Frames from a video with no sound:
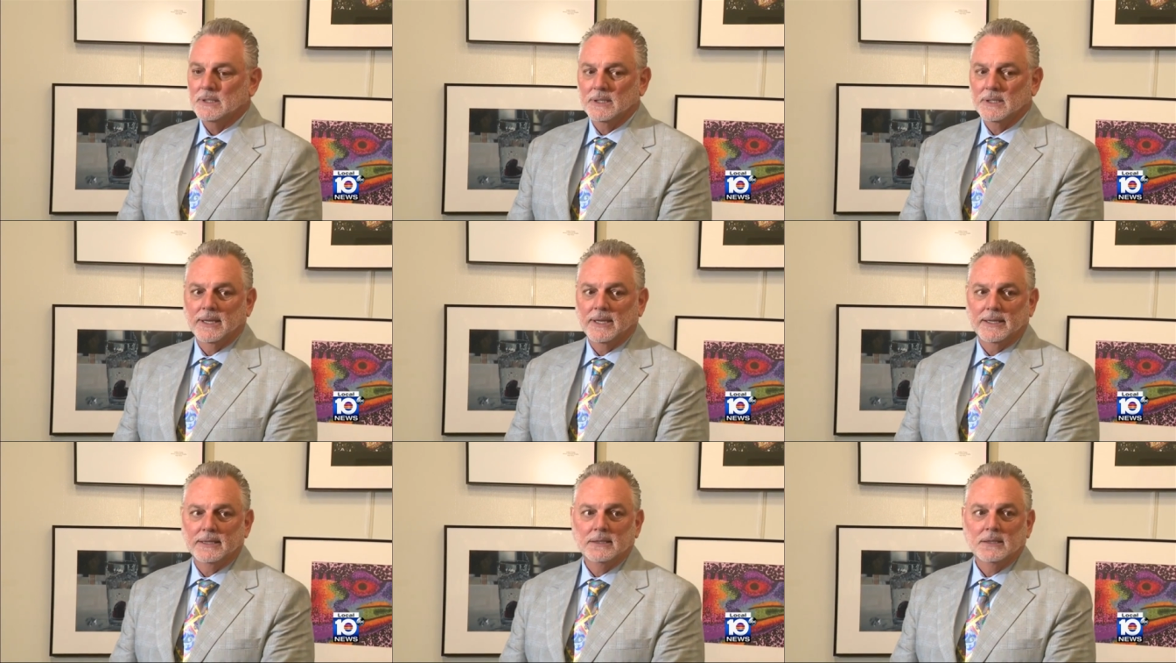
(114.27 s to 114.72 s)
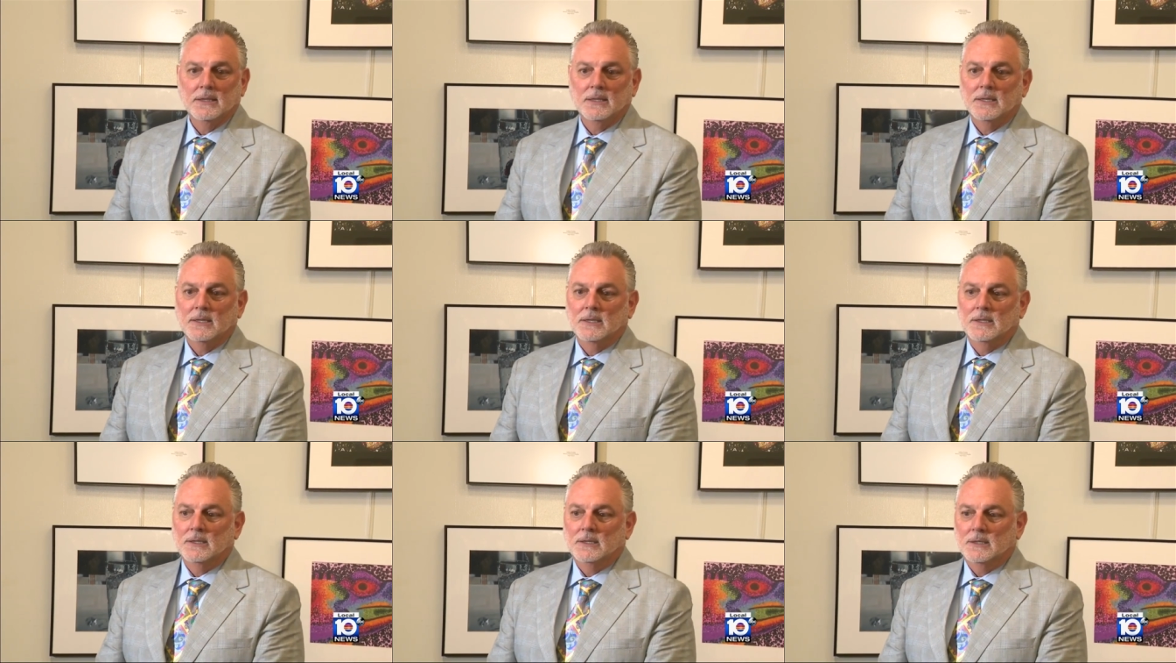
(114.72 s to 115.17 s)
Again,
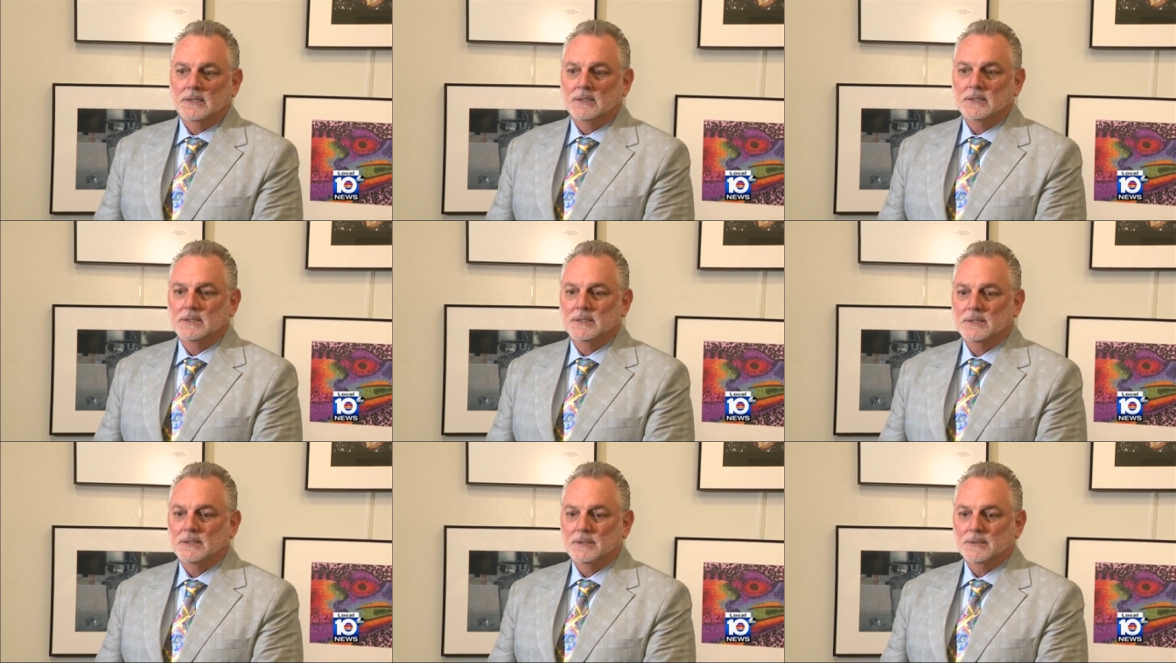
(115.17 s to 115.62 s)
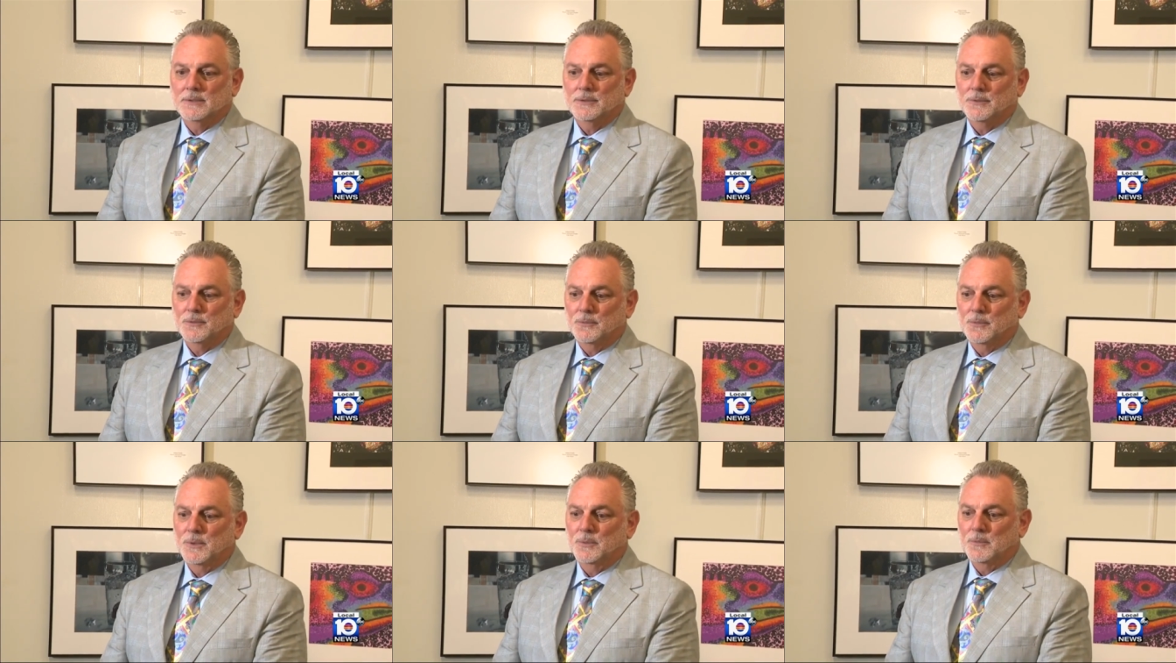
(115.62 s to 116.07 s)
uh,
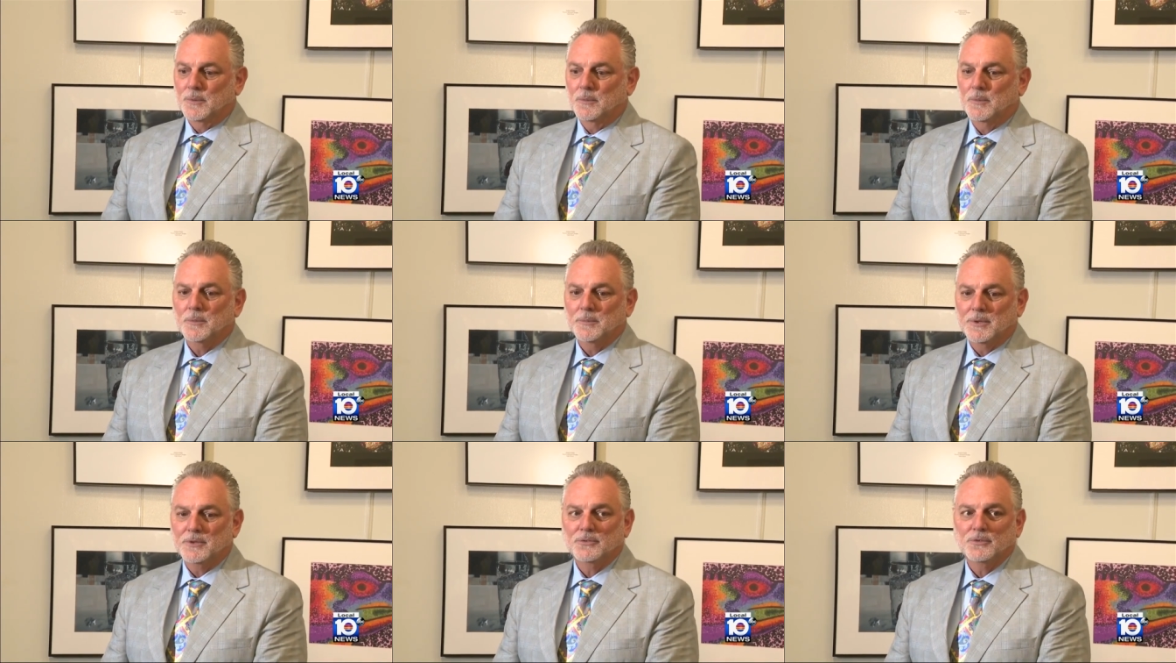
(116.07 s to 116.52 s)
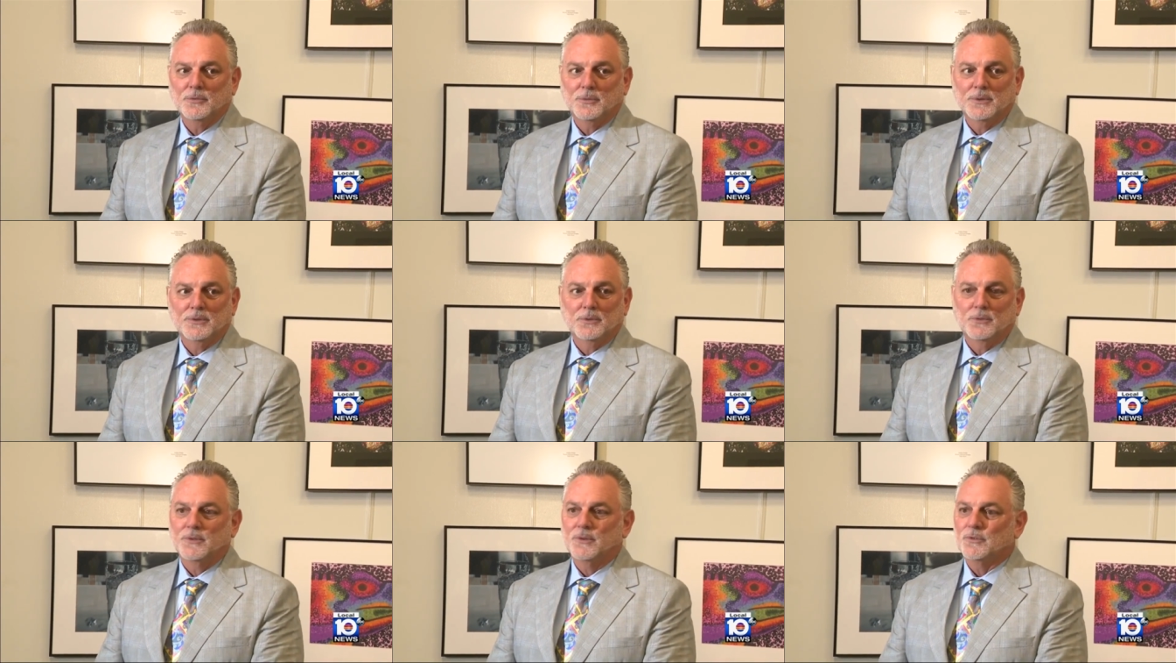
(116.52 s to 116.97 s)
we, we want to make sure we
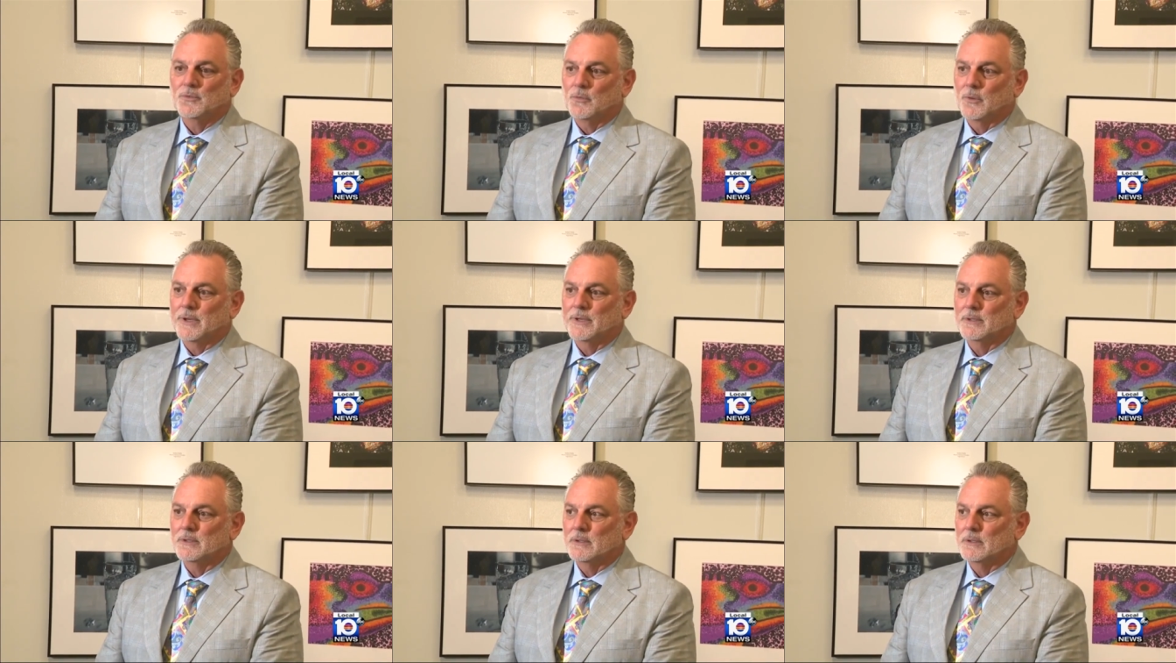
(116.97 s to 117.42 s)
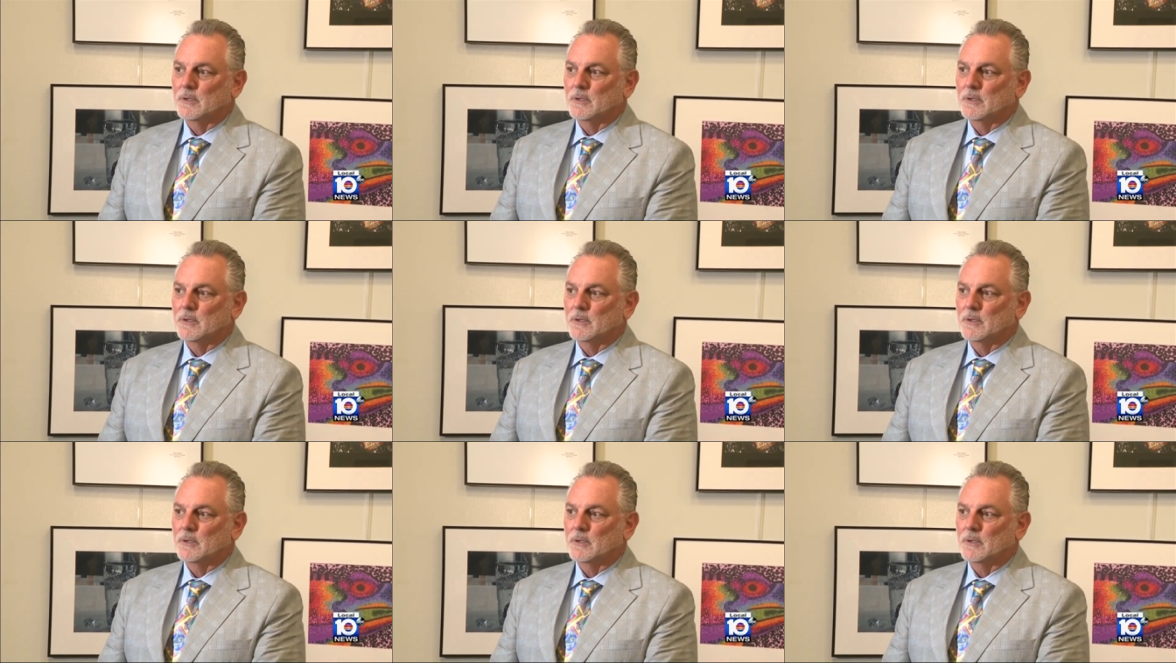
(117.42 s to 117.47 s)
do this right.